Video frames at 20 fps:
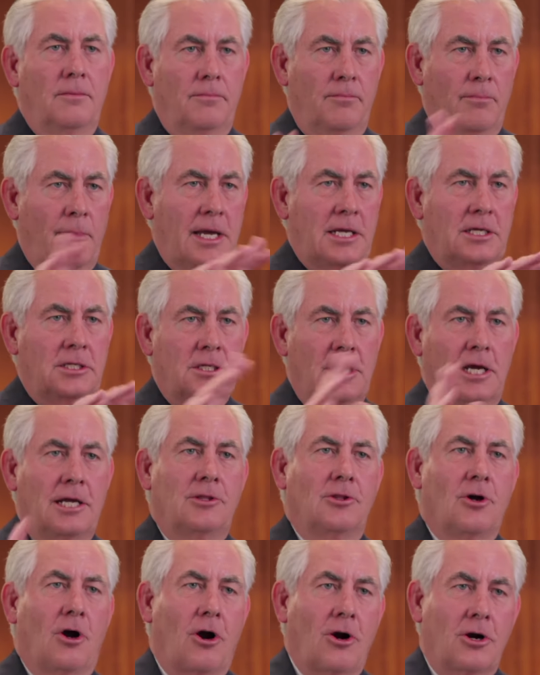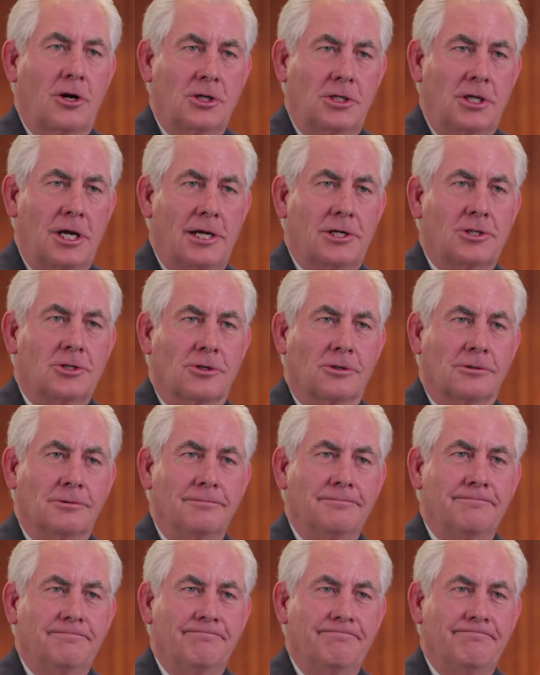maintain the architecture
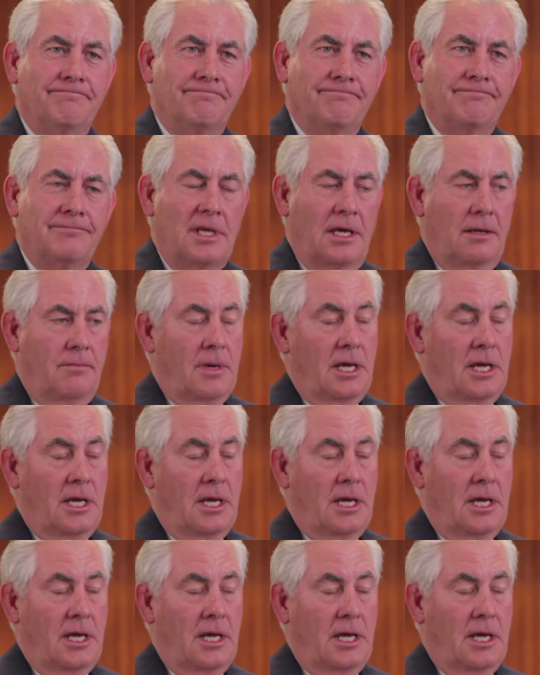and